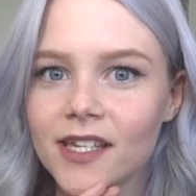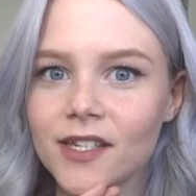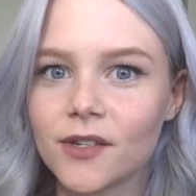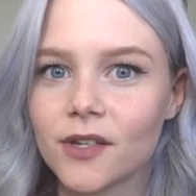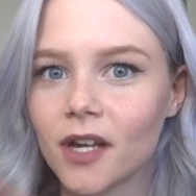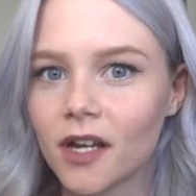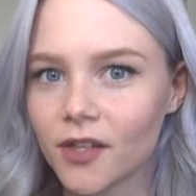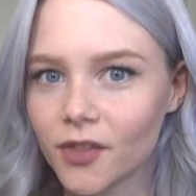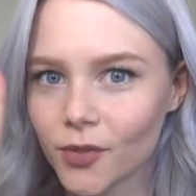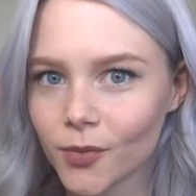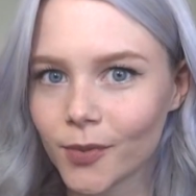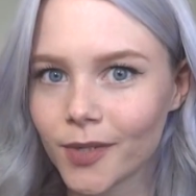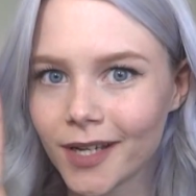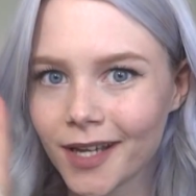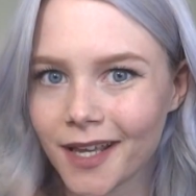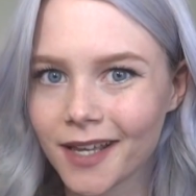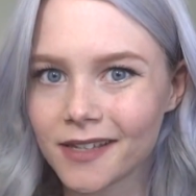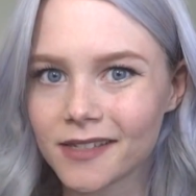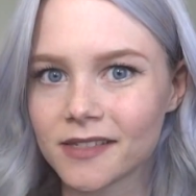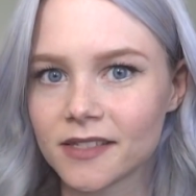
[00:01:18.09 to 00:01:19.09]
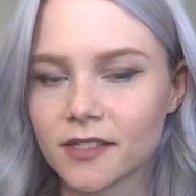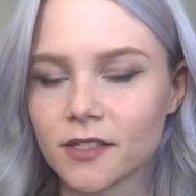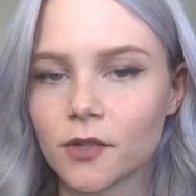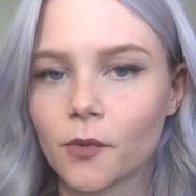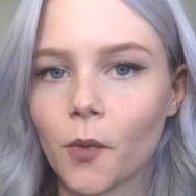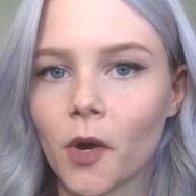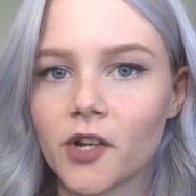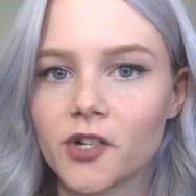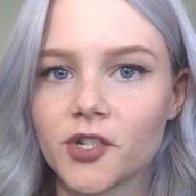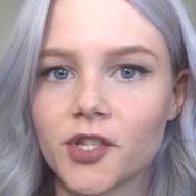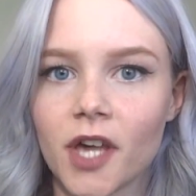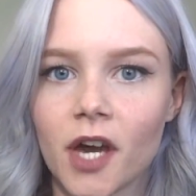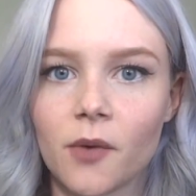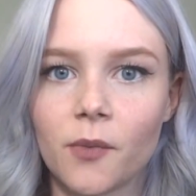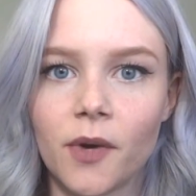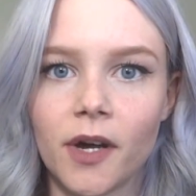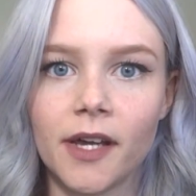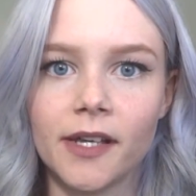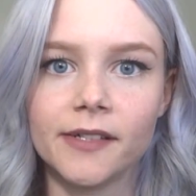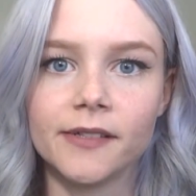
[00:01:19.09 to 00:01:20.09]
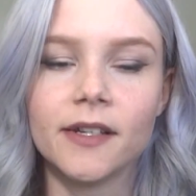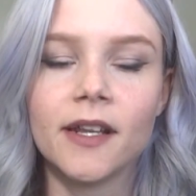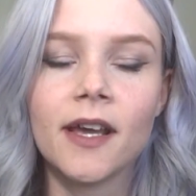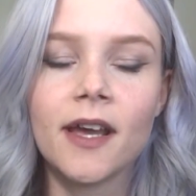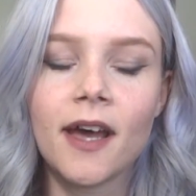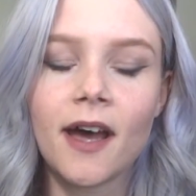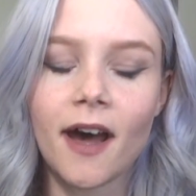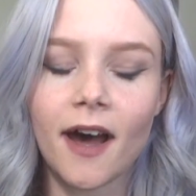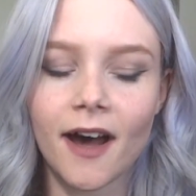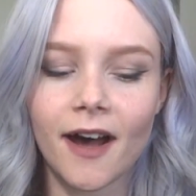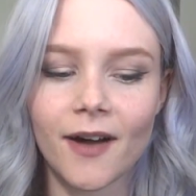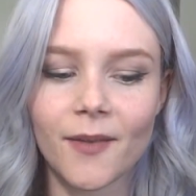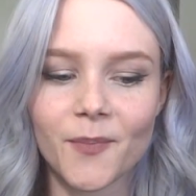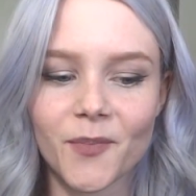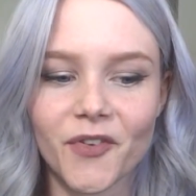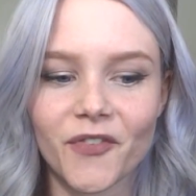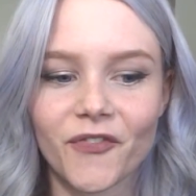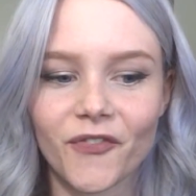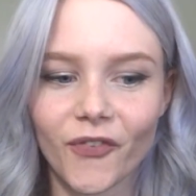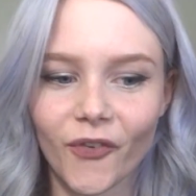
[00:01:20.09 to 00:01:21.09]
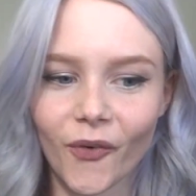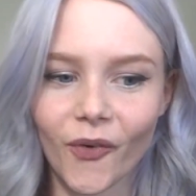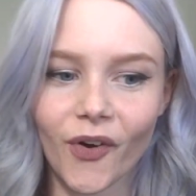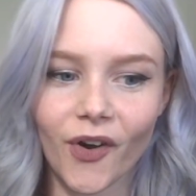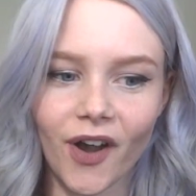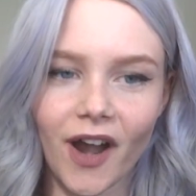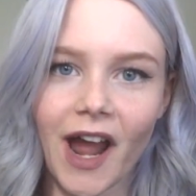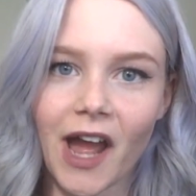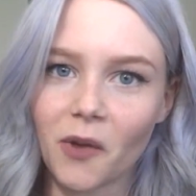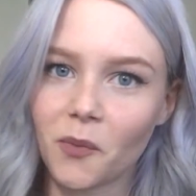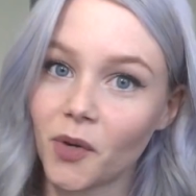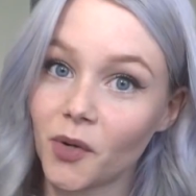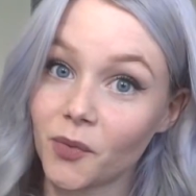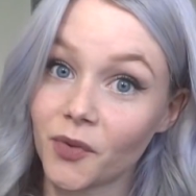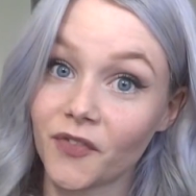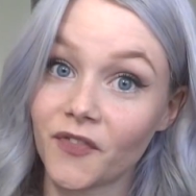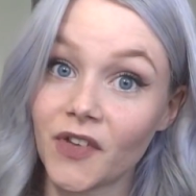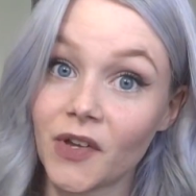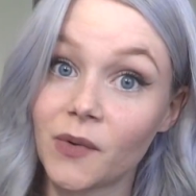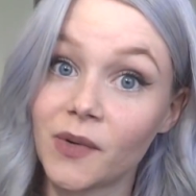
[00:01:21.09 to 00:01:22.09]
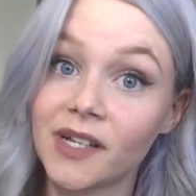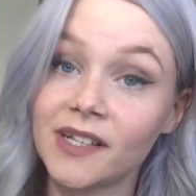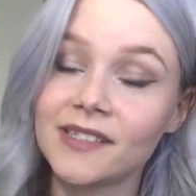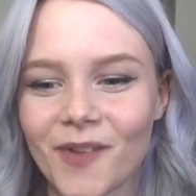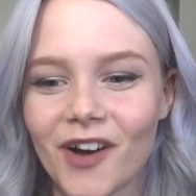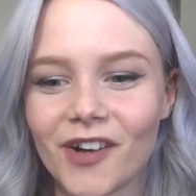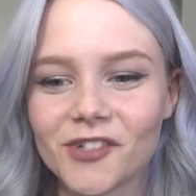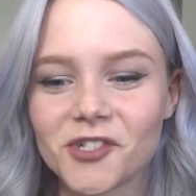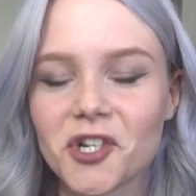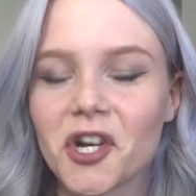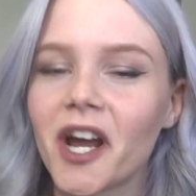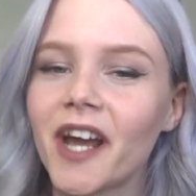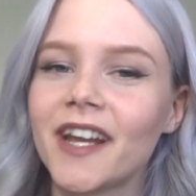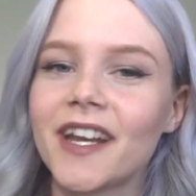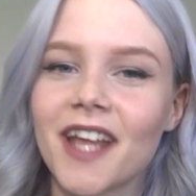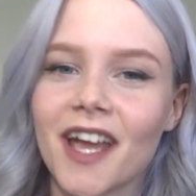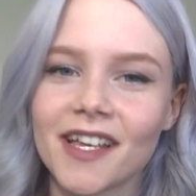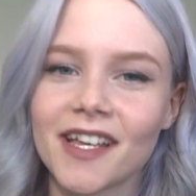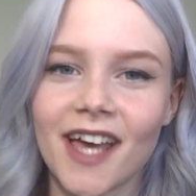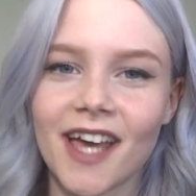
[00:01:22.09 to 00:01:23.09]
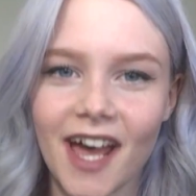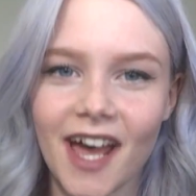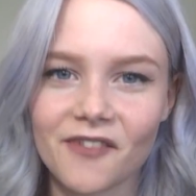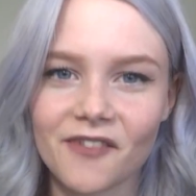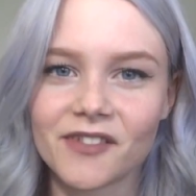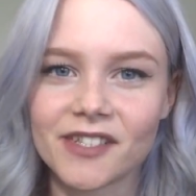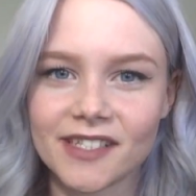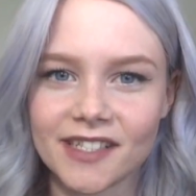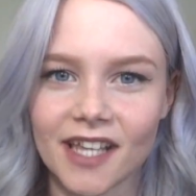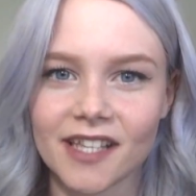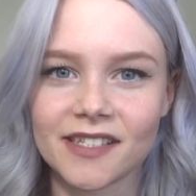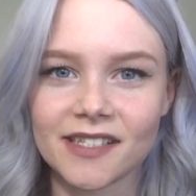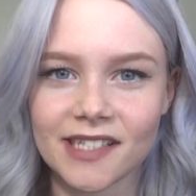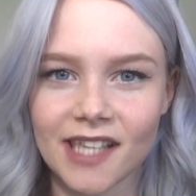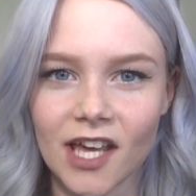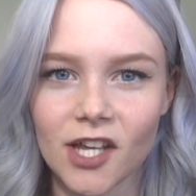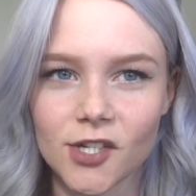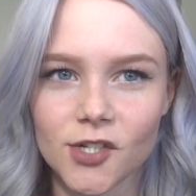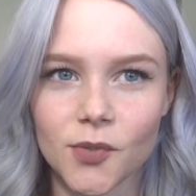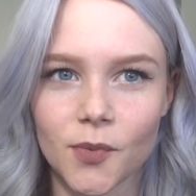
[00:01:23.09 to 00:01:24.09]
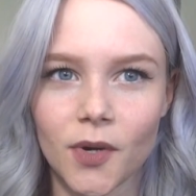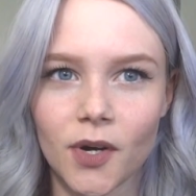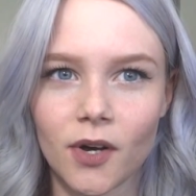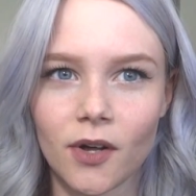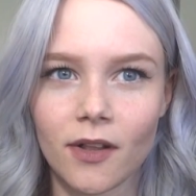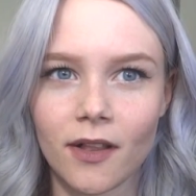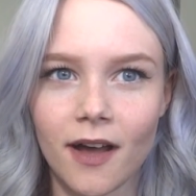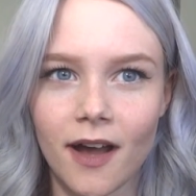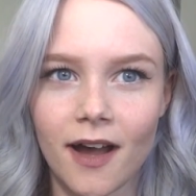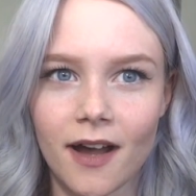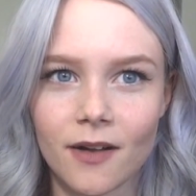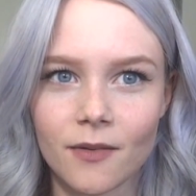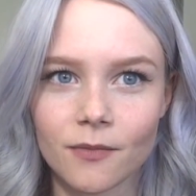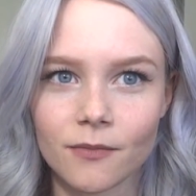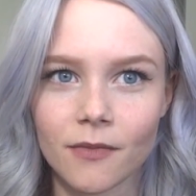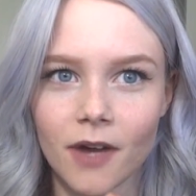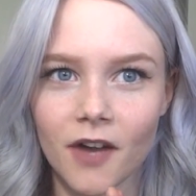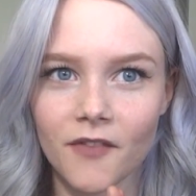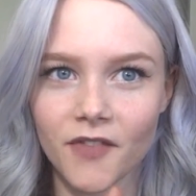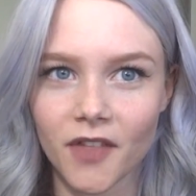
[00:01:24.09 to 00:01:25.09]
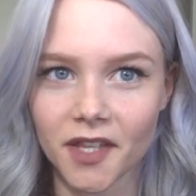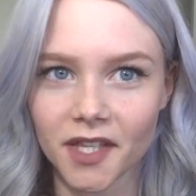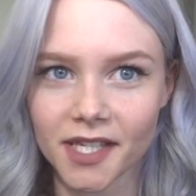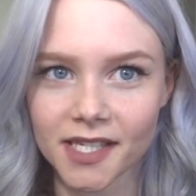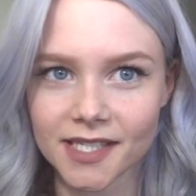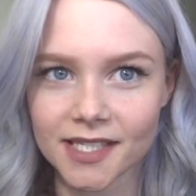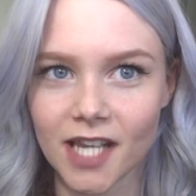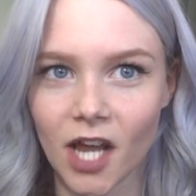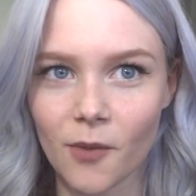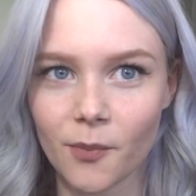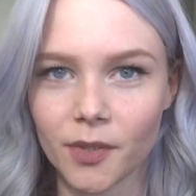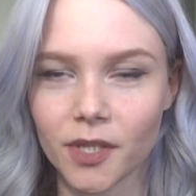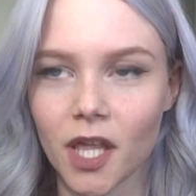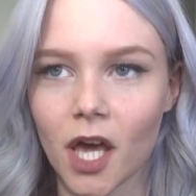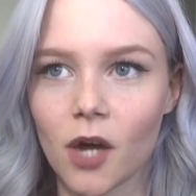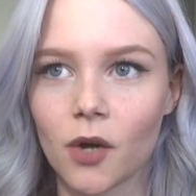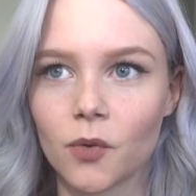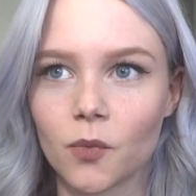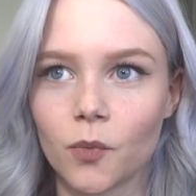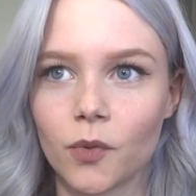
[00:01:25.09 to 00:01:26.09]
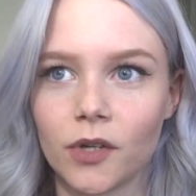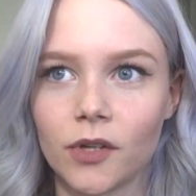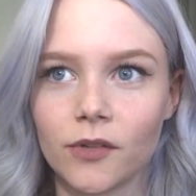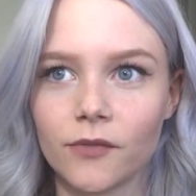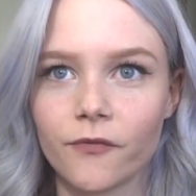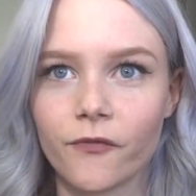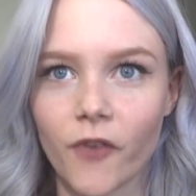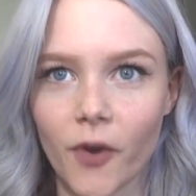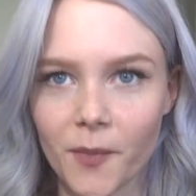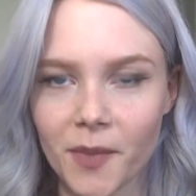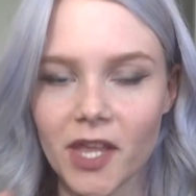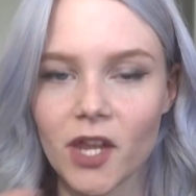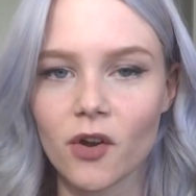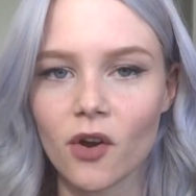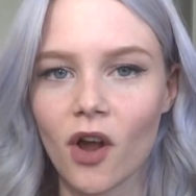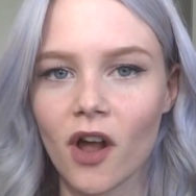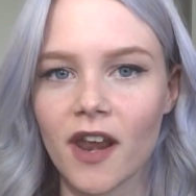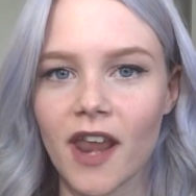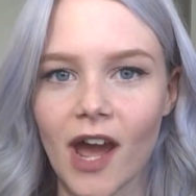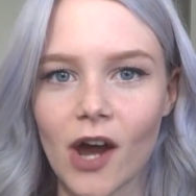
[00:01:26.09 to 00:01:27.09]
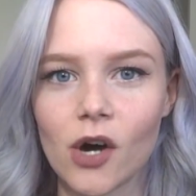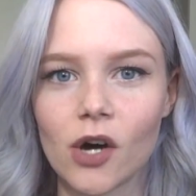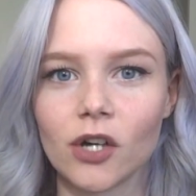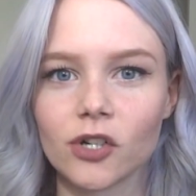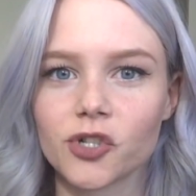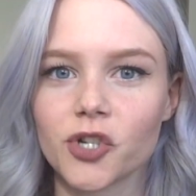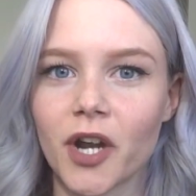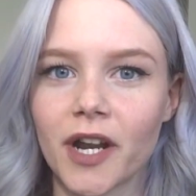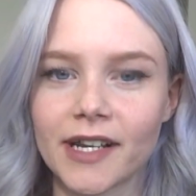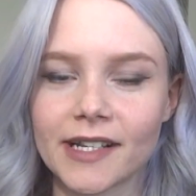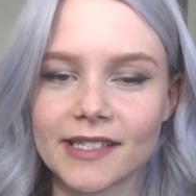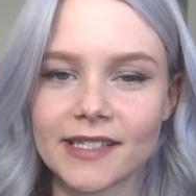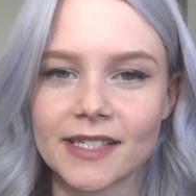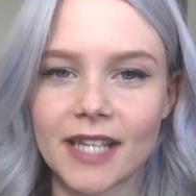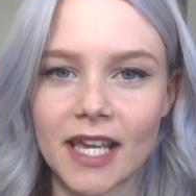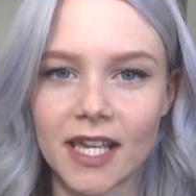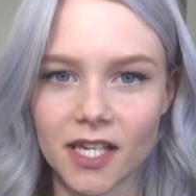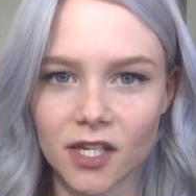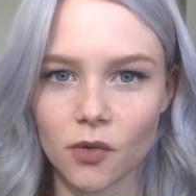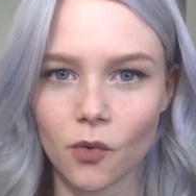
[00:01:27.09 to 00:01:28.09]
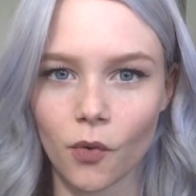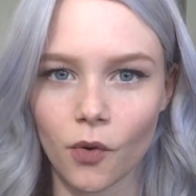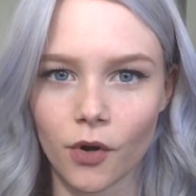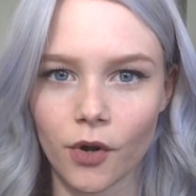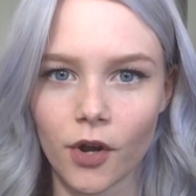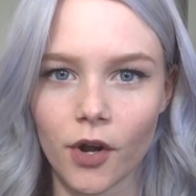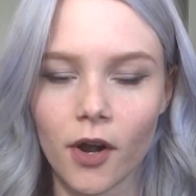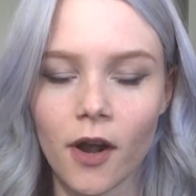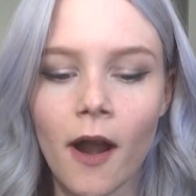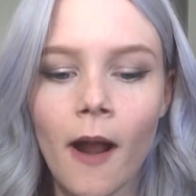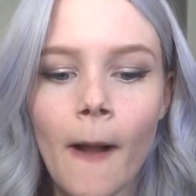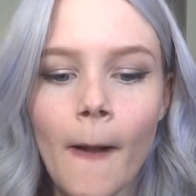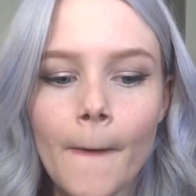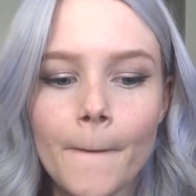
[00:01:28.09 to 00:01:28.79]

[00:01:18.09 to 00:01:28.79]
You got 3 days to watch that one before I will review it. I'll try and have a set schedule of the list down below, and we'll, from here on out, I'll try to stay in order.